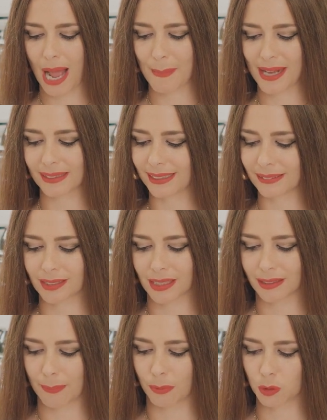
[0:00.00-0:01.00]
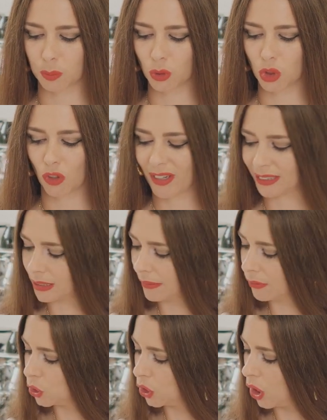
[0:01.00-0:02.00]
I'm adding 3 tablespoons of extra
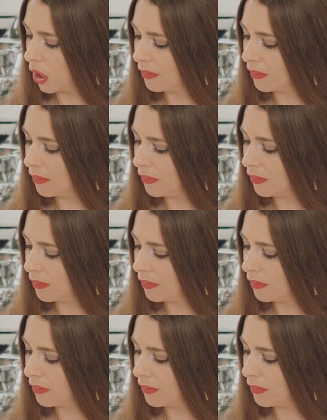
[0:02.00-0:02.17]
virgin